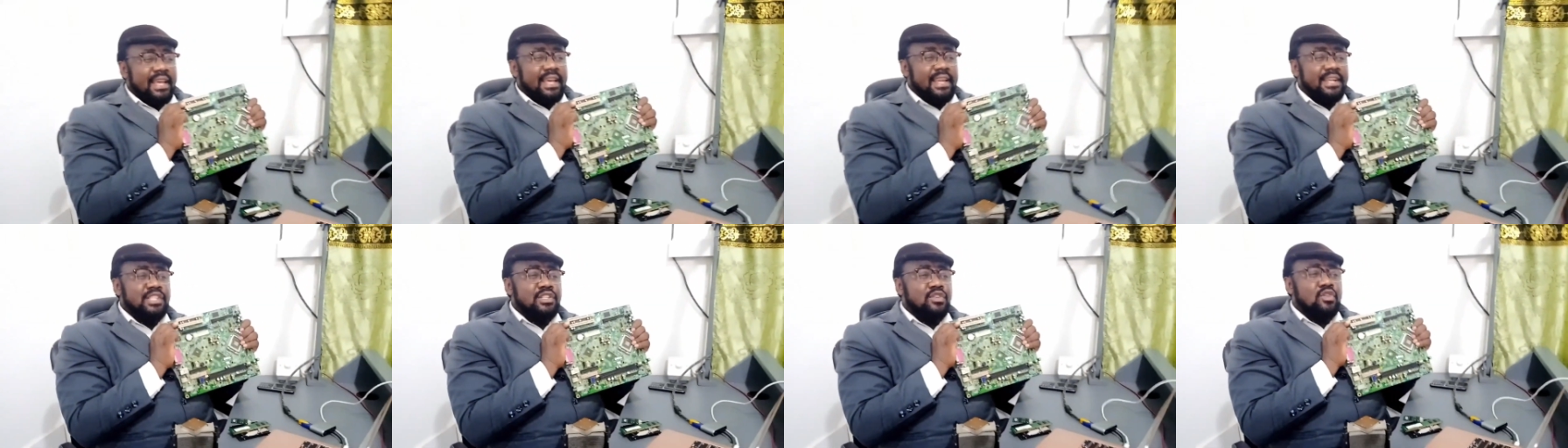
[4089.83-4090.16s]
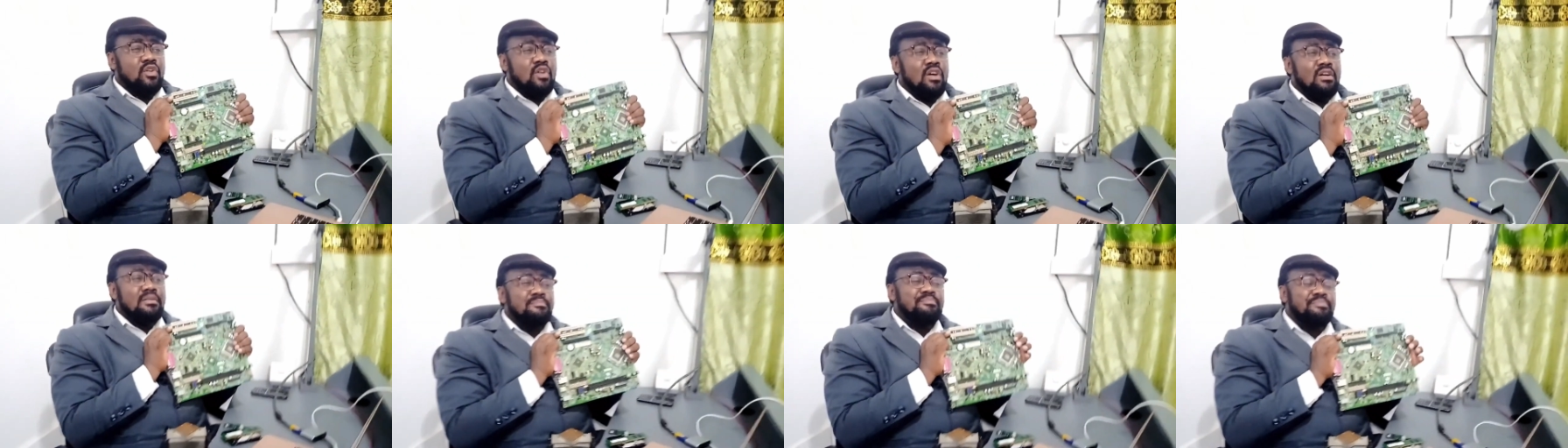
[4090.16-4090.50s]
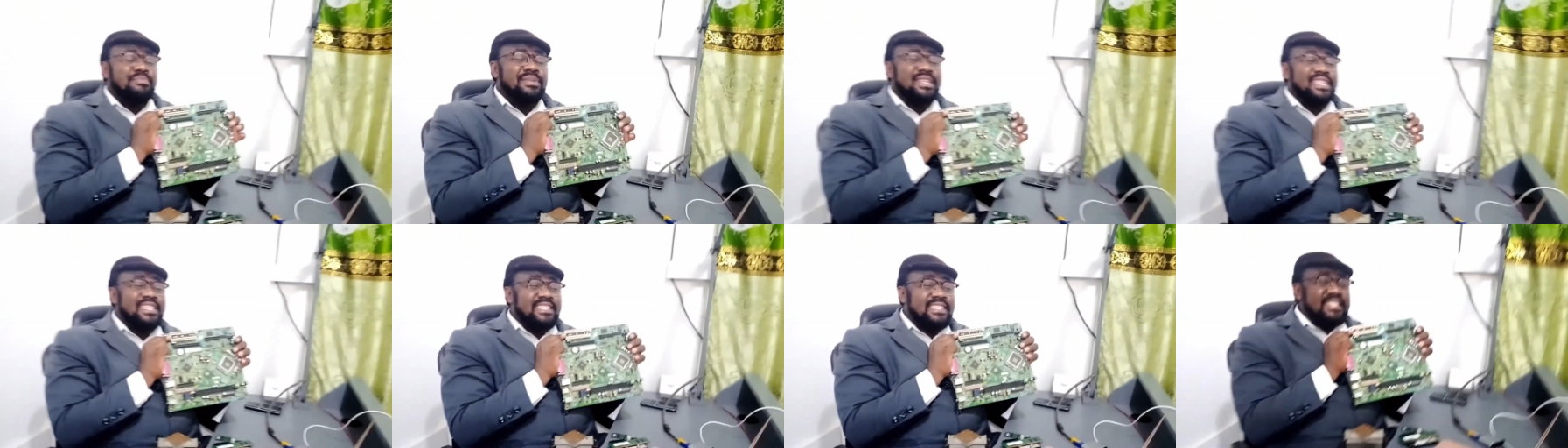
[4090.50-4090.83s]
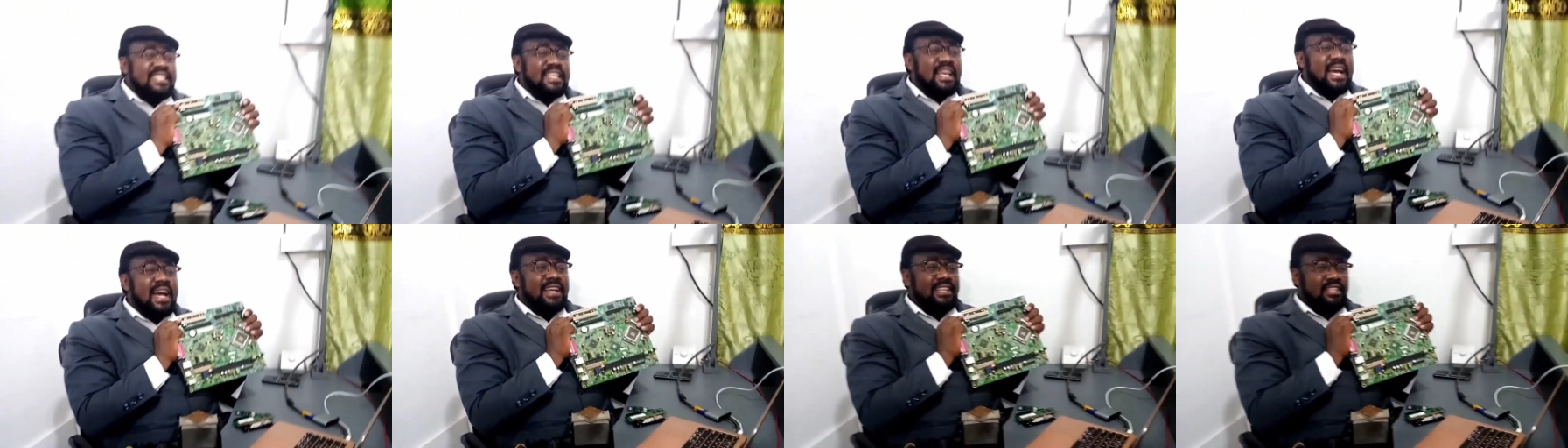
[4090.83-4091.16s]
It is called
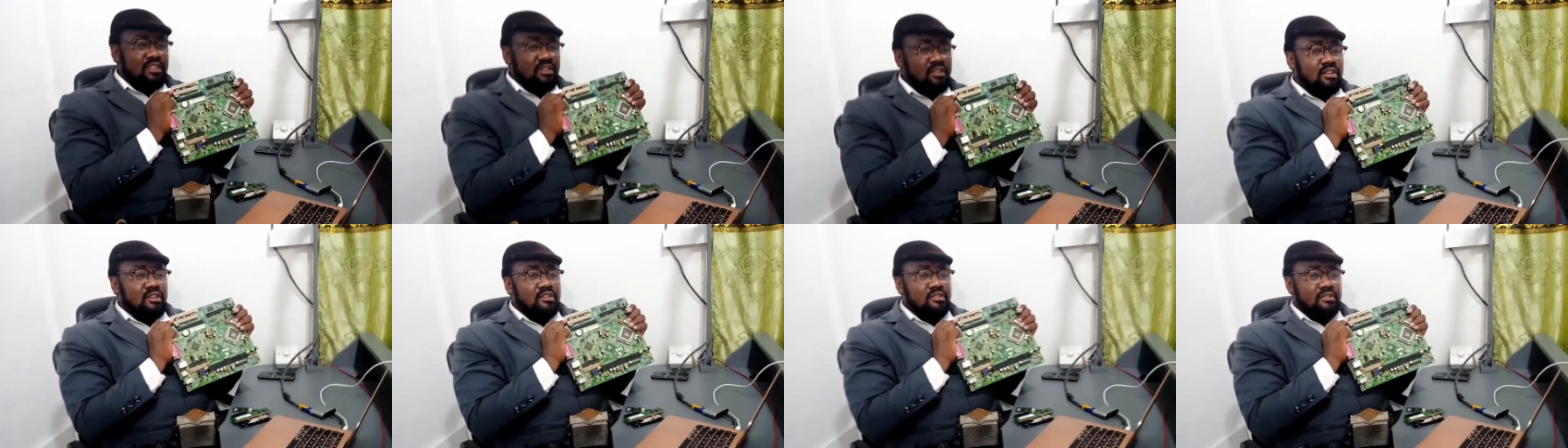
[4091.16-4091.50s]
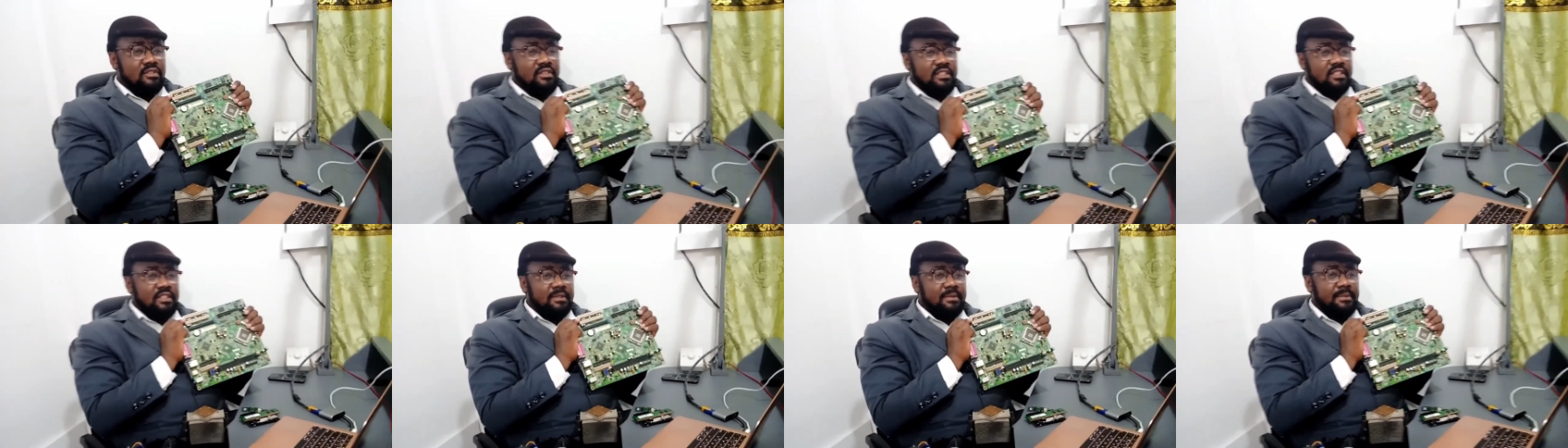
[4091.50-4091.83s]
PCI slot.